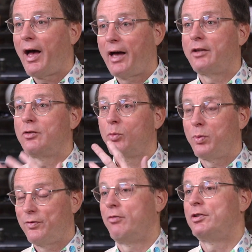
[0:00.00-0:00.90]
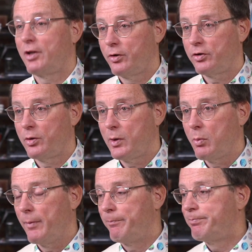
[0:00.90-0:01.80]
and with the results that we
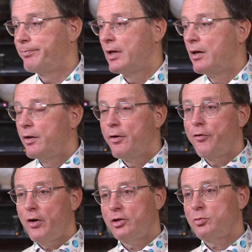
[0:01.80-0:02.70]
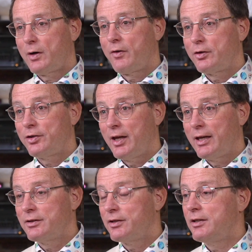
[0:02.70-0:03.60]
want. The first one of those
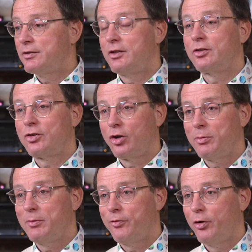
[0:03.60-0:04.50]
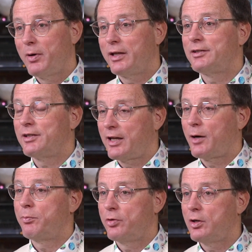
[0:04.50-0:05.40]
things is that document formats are
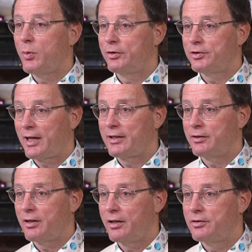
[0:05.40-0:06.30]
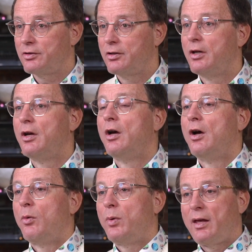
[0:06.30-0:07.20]
now pretty well standardized.
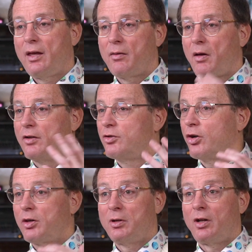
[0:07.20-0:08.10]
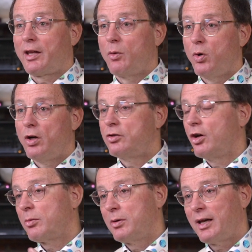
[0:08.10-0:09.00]
A document like a Word
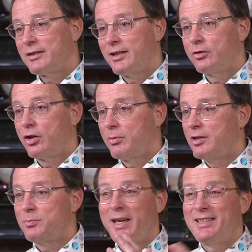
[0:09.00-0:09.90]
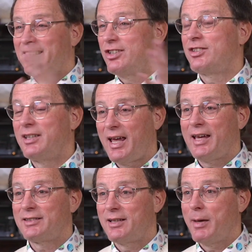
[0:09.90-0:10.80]
document, Excel document, is basically just an
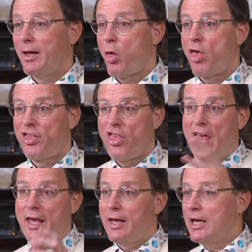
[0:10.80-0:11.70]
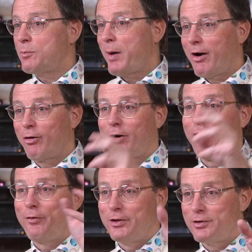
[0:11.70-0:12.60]
XML thing. Each
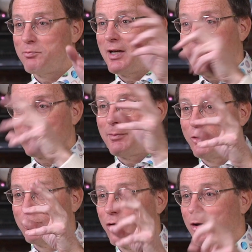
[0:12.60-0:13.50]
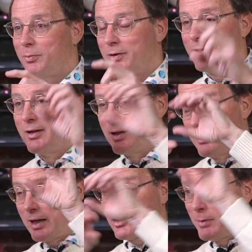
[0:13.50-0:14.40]
paragraph is an XML document,
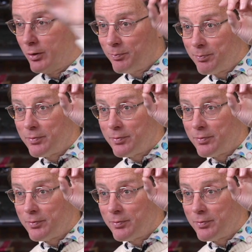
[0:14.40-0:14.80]
XML